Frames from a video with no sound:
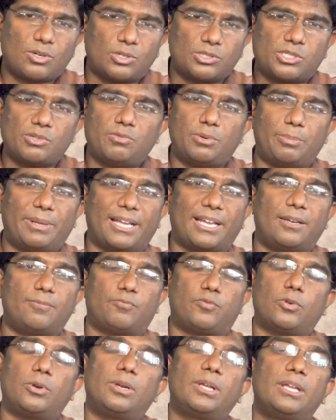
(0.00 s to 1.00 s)
also will be
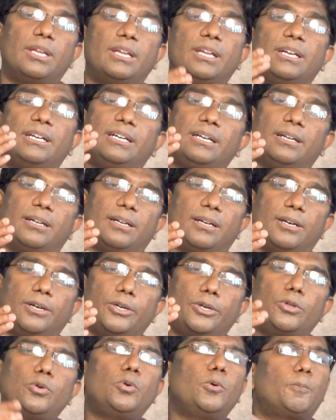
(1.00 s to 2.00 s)
helpful.
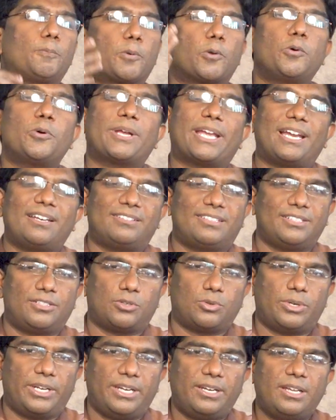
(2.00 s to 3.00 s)
Do
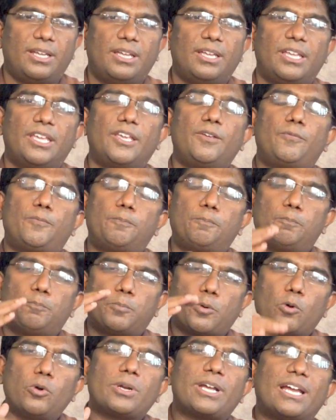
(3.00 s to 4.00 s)
procalcitonin. If
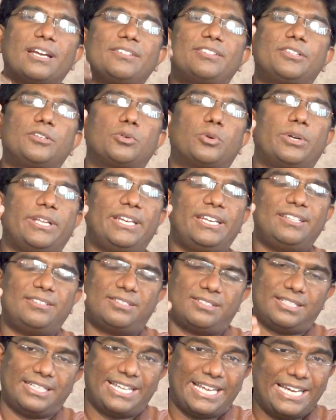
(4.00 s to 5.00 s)
procalcitonin
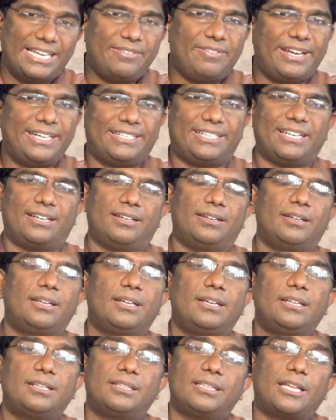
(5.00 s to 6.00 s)
is elevated,
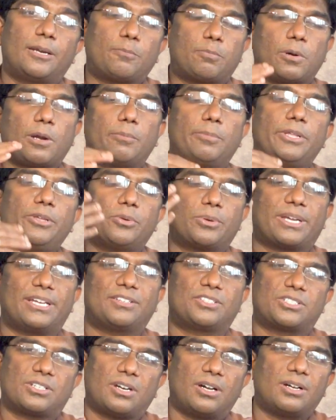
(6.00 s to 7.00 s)
then probably you
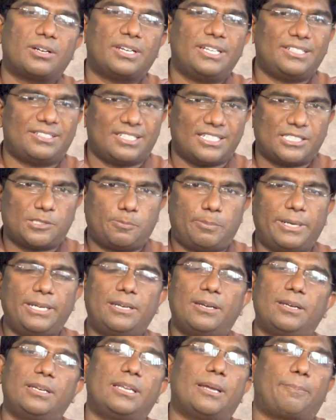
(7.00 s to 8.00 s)
can strongly
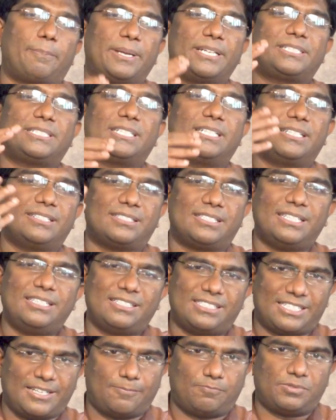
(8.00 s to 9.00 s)
suspect the patient is in
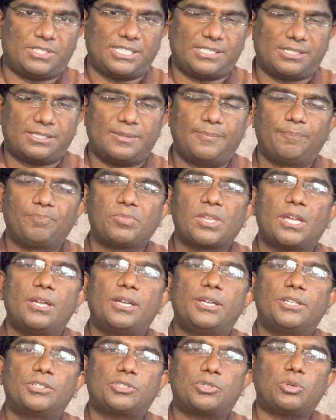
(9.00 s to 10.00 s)
sepsis.
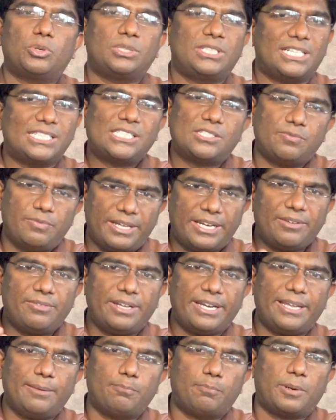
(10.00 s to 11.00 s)
So that's very,
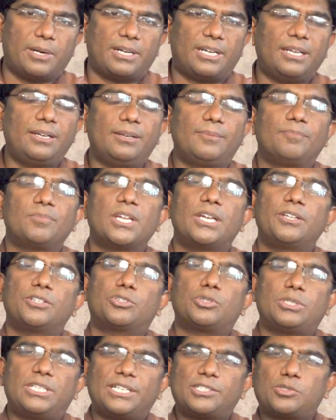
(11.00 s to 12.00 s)
very important.
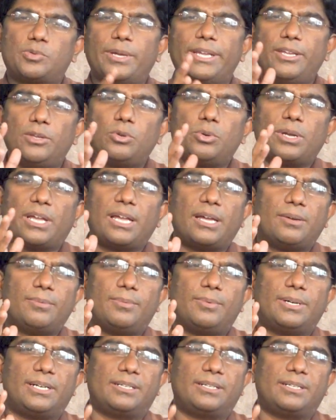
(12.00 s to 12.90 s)
So that's why you have